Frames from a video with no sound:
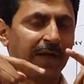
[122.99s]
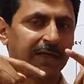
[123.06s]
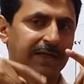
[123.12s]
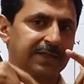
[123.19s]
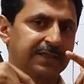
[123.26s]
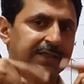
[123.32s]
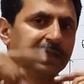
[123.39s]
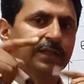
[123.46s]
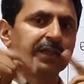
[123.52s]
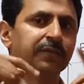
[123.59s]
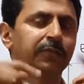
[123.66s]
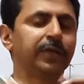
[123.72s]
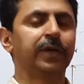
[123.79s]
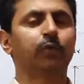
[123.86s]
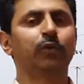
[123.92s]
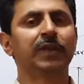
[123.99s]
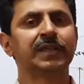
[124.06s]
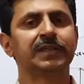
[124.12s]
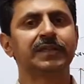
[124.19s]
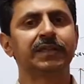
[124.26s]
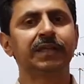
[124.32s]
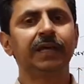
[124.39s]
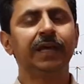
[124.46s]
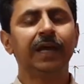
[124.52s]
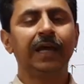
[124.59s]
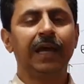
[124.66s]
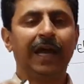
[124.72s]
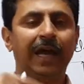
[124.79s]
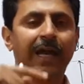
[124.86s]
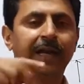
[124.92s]
a certain frequency,
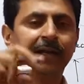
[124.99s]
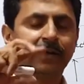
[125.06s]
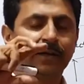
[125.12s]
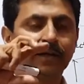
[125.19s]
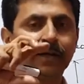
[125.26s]
and